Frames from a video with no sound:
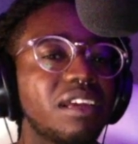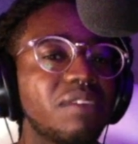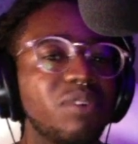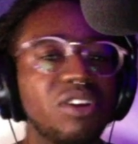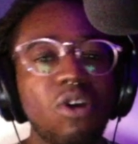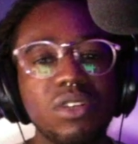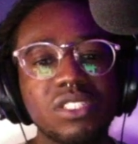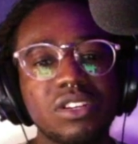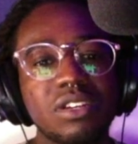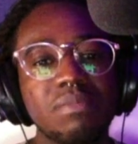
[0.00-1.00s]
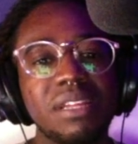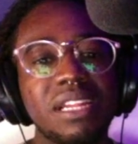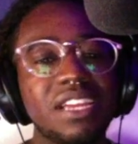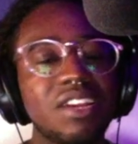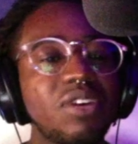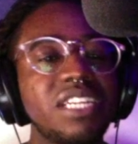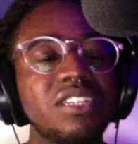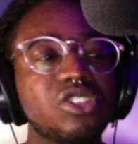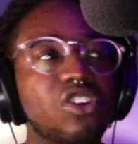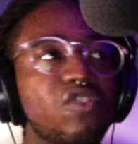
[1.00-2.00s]
We always gonna be like, yo, he
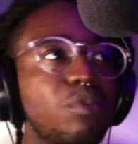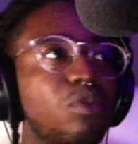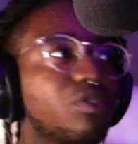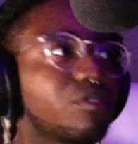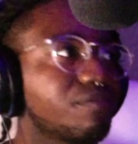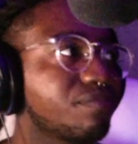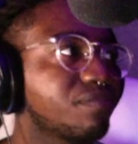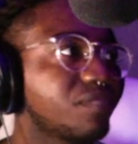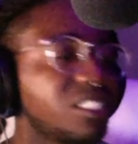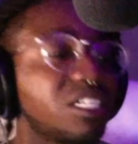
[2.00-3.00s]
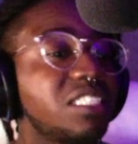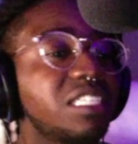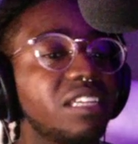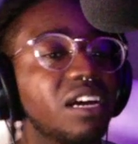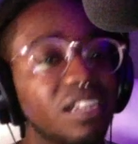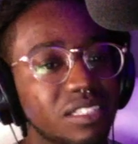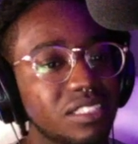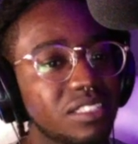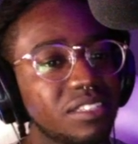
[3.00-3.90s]
deserved more. It's because he does,